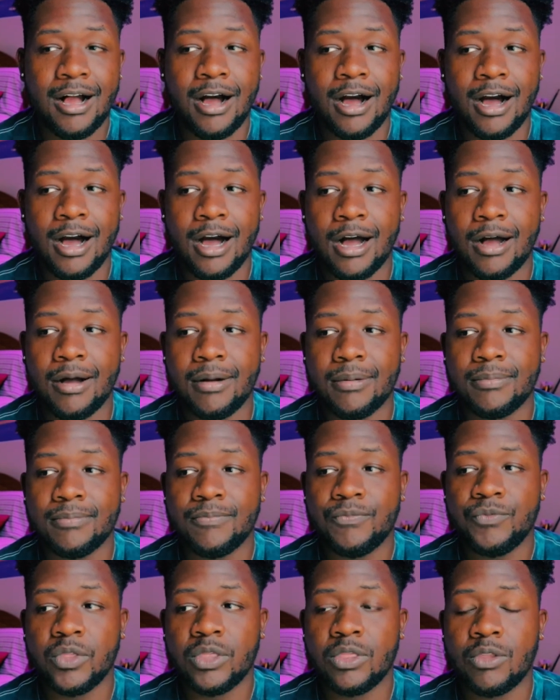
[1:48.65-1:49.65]

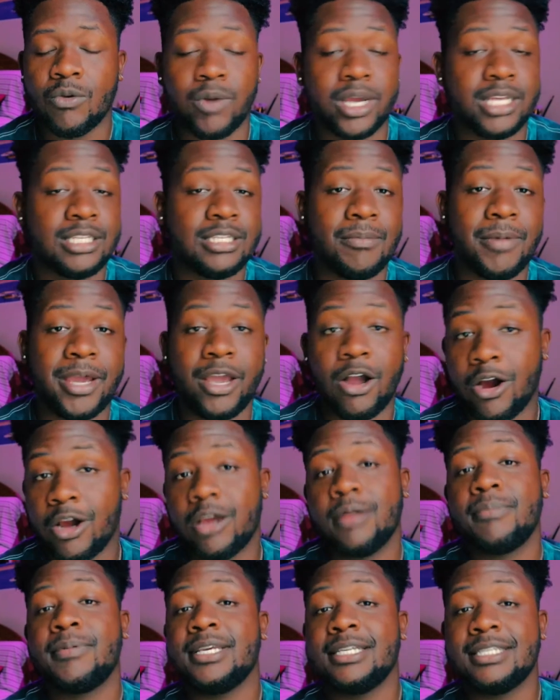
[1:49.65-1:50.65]
The rest of my
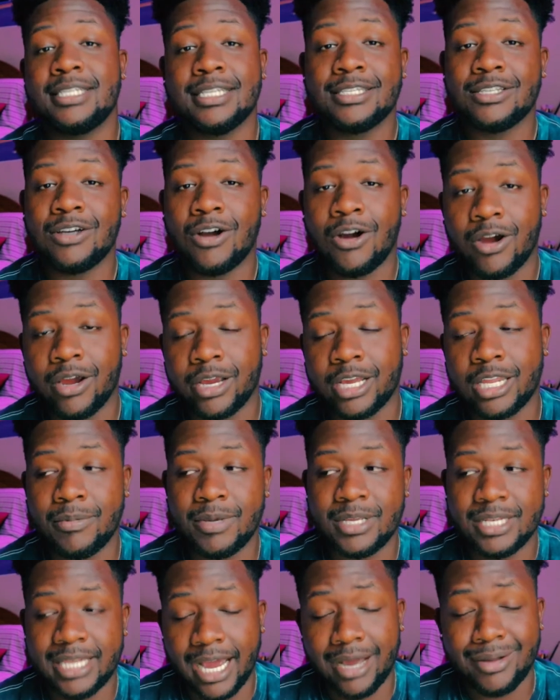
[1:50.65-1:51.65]
art pieces are gonna
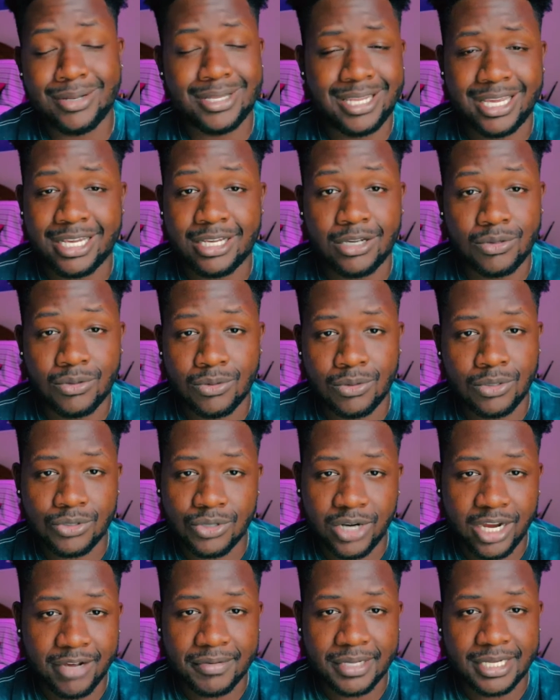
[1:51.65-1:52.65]
be down in like a Google
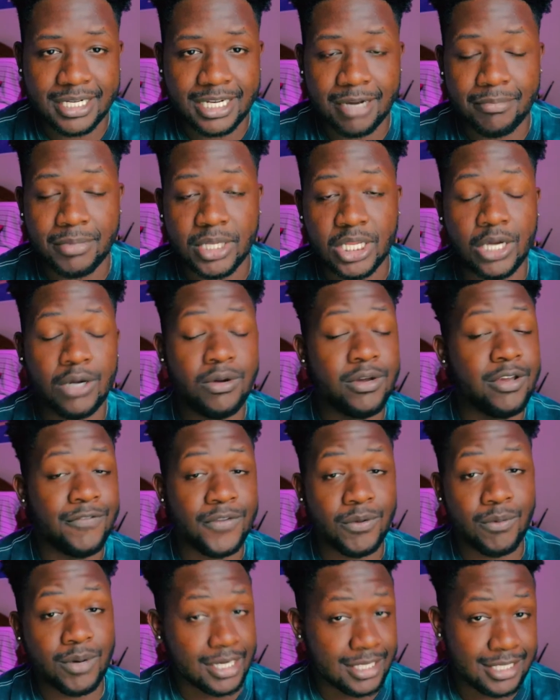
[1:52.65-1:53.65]
Drive link down below if
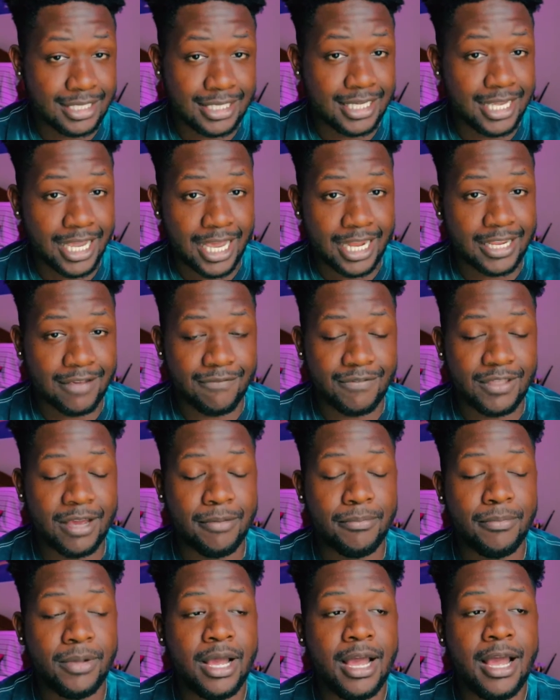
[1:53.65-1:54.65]
you wanna see any of
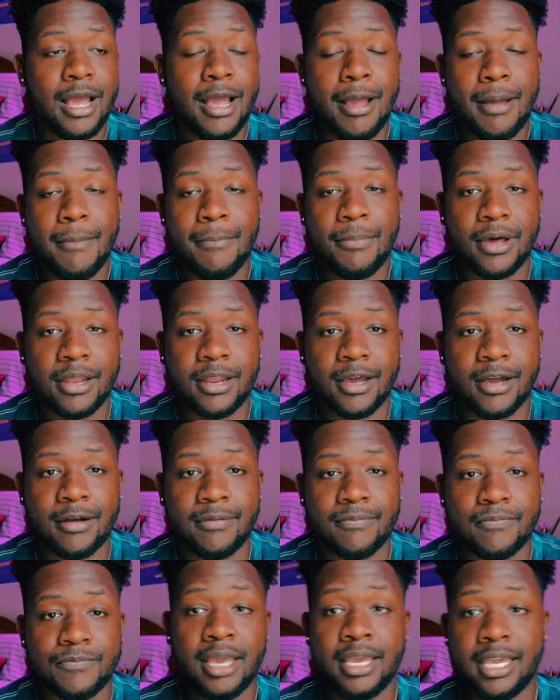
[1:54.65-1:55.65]
them.
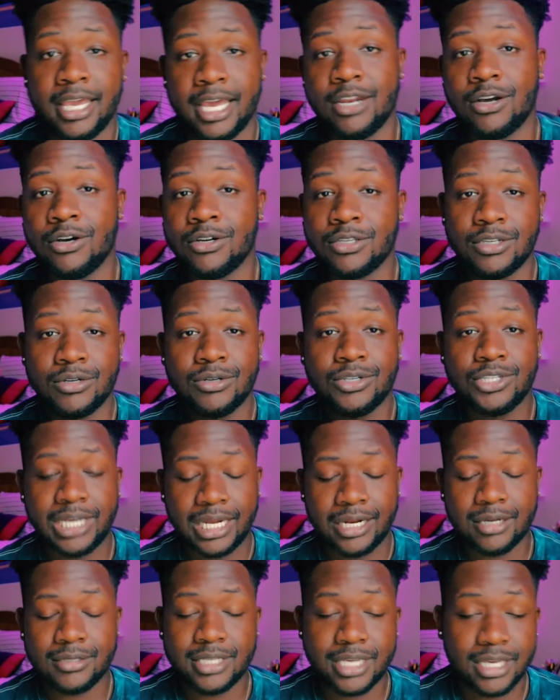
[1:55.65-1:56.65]
But again, also
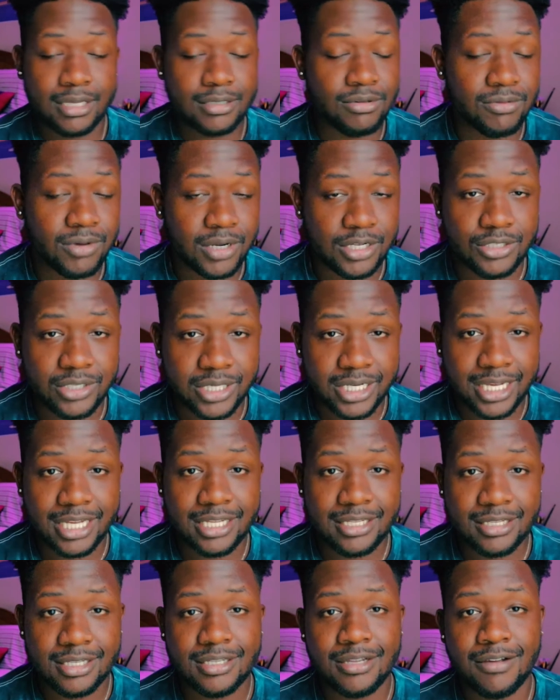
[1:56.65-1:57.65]
shout out to Kelsey
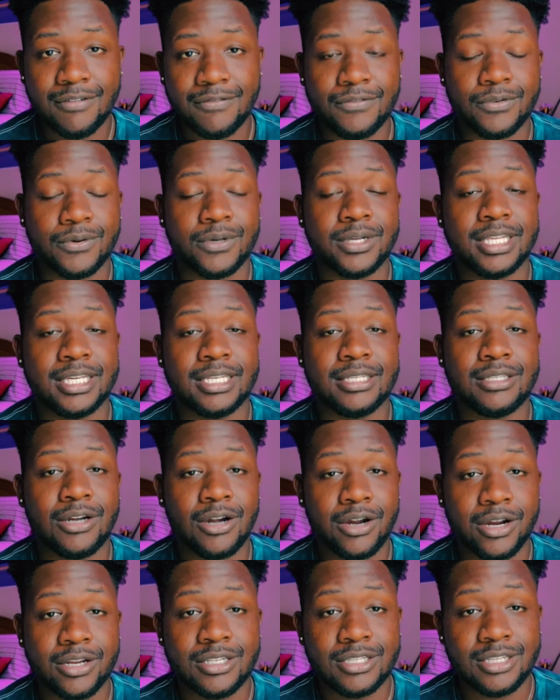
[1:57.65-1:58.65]
Rodriguez for this
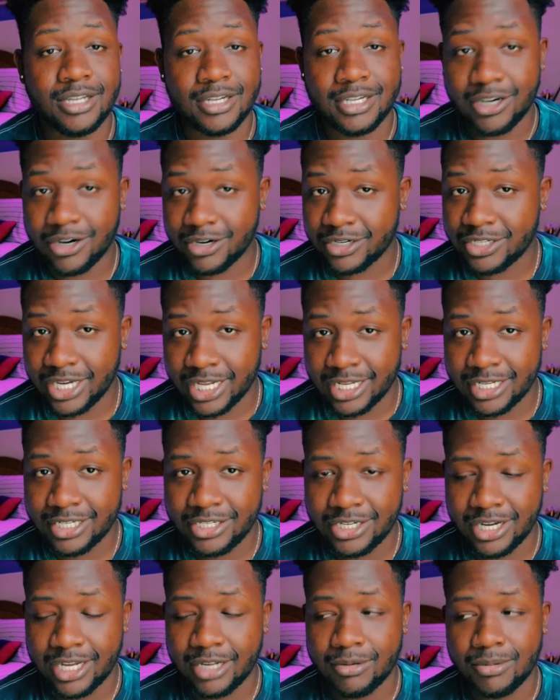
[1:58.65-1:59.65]
art study art
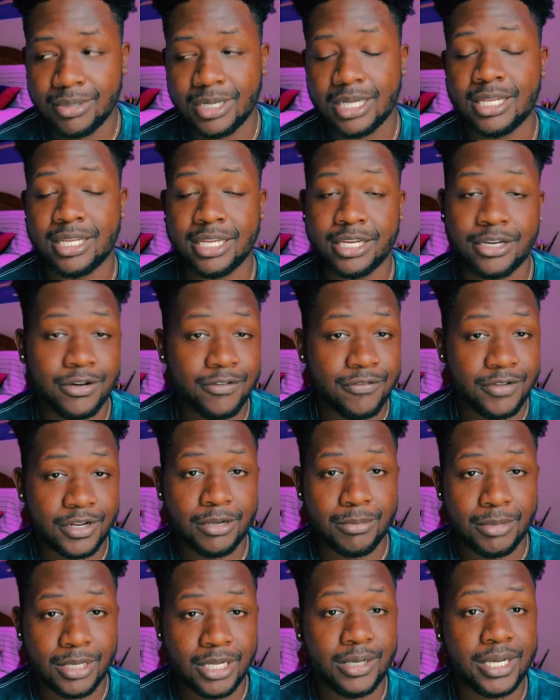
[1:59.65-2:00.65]
challenge. I'm gonna link her
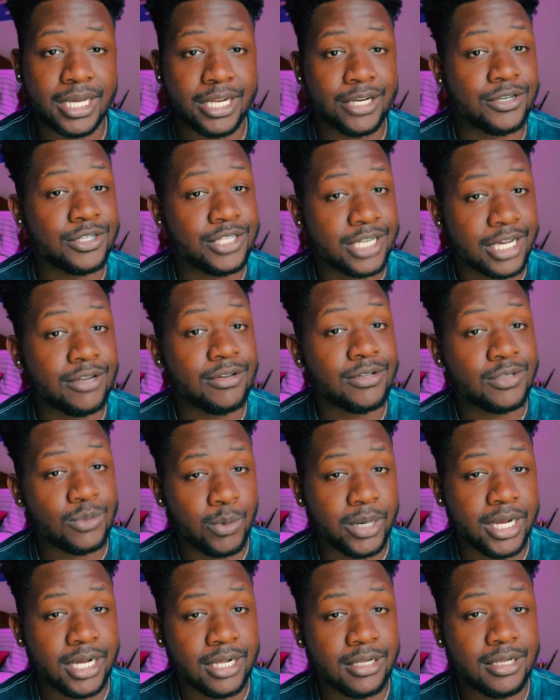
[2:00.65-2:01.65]
video below and her channel as
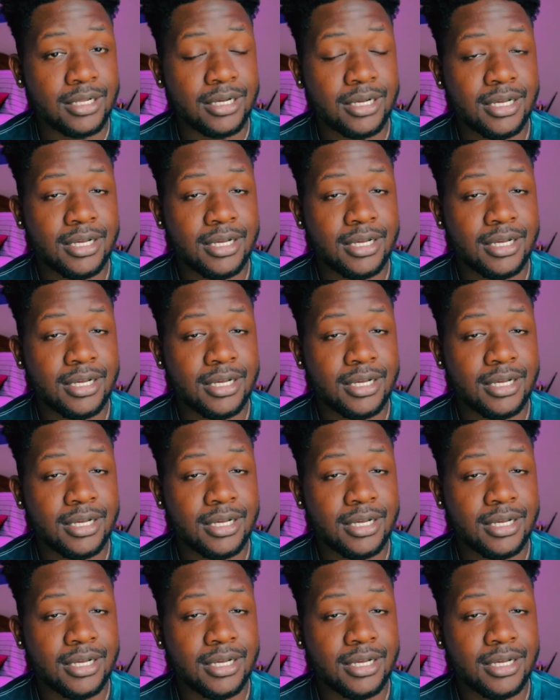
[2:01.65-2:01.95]
well.